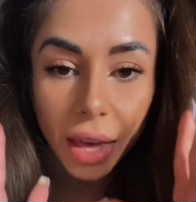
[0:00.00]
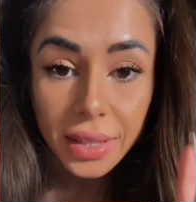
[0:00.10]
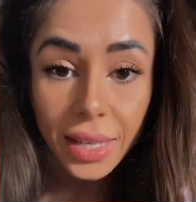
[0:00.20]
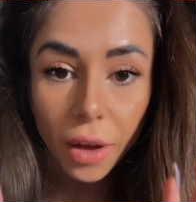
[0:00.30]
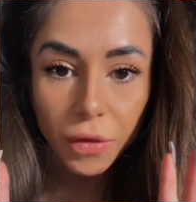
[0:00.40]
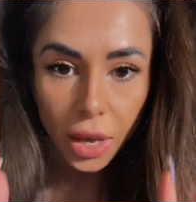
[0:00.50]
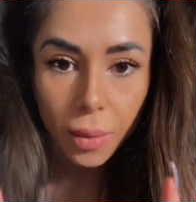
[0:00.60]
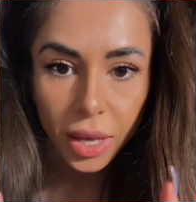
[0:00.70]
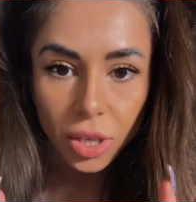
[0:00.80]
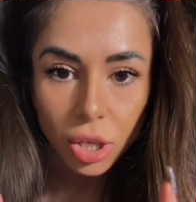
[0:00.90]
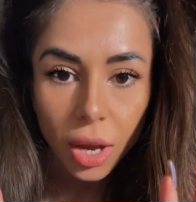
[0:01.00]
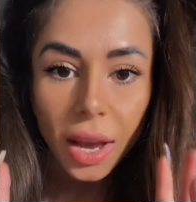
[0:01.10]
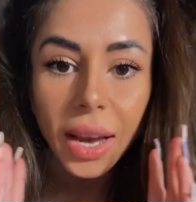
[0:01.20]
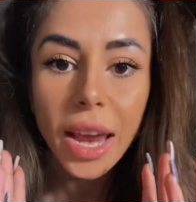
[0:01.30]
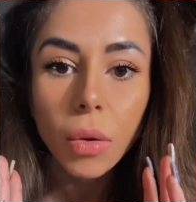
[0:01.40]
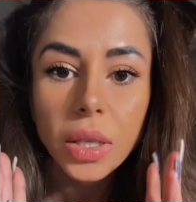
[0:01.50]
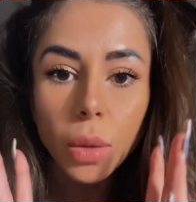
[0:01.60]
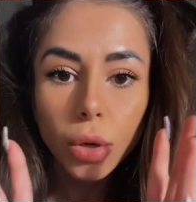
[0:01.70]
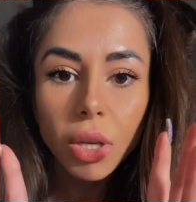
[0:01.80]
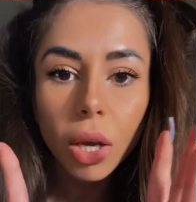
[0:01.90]
Self-image carries a
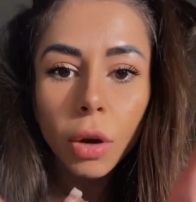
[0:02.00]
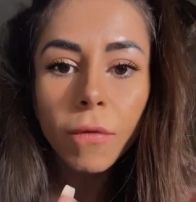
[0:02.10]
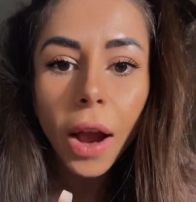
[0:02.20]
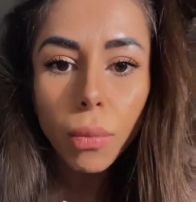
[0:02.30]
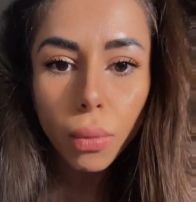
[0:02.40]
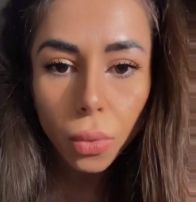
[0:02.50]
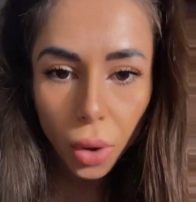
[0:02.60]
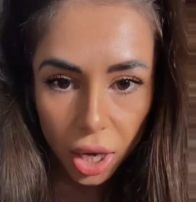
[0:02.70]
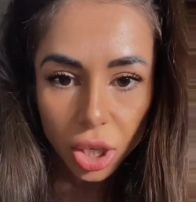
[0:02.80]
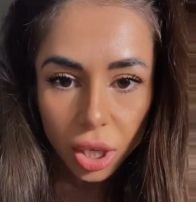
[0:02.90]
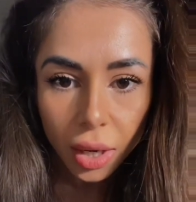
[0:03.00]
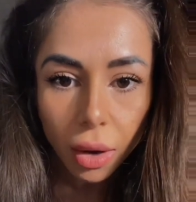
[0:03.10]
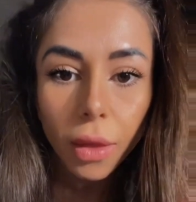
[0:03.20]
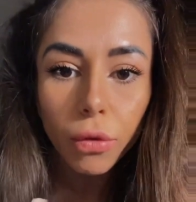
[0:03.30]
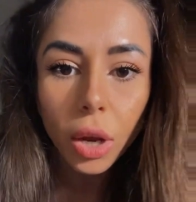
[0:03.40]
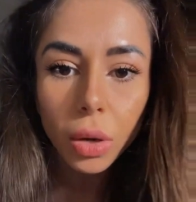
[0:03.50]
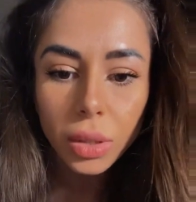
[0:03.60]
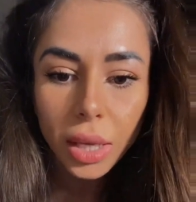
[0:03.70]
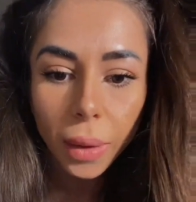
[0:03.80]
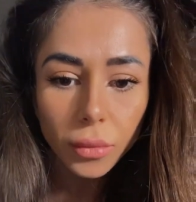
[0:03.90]
particular vibration, the
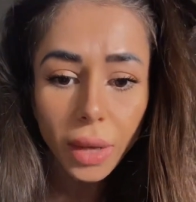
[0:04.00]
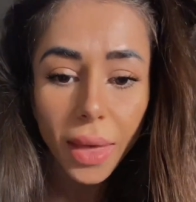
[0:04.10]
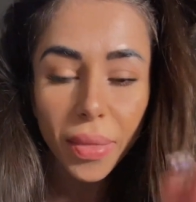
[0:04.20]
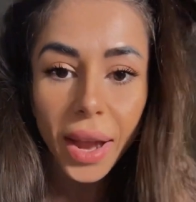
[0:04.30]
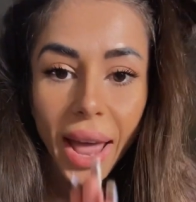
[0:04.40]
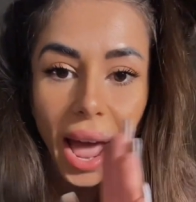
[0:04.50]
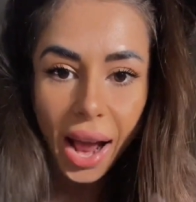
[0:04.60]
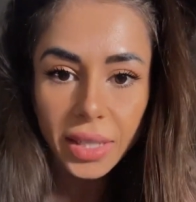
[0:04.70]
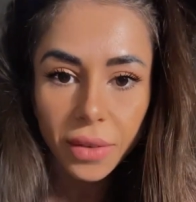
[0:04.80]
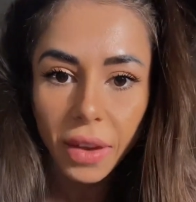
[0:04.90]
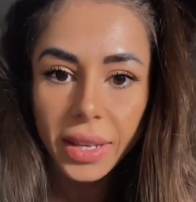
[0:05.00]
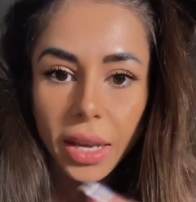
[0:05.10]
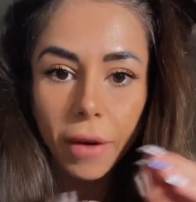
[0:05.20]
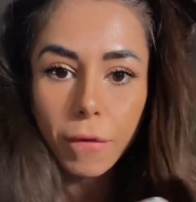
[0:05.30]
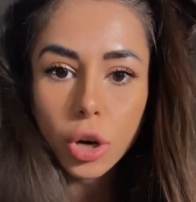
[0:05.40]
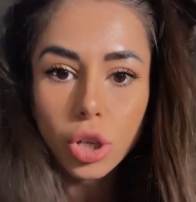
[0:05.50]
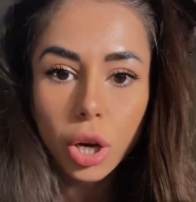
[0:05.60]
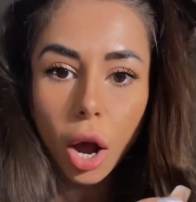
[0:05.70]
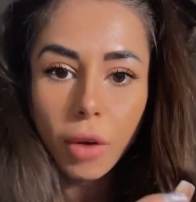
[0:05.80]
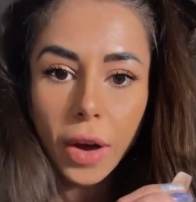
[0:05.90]
frequency, that then activates a
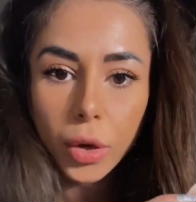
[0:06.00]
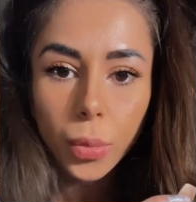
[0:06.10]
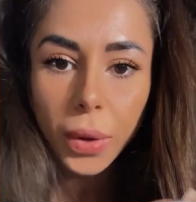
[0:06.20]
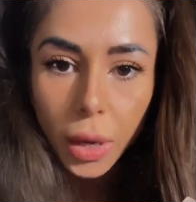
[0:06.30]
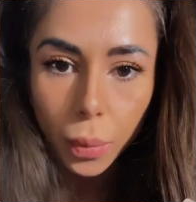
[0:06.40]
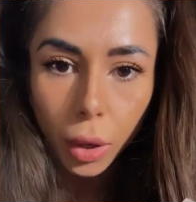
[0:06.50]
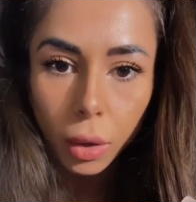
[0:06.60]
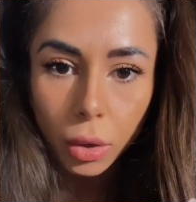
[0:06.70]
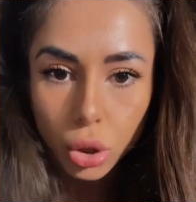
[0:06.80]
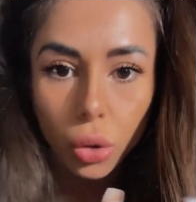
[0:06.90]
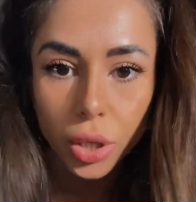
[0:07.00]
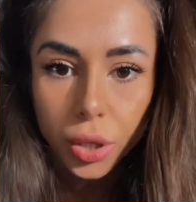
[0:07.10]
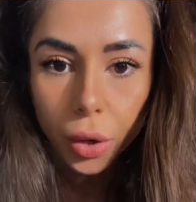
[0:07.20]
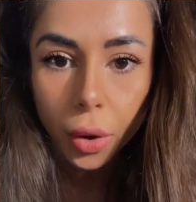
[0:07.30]
version of other people towards you.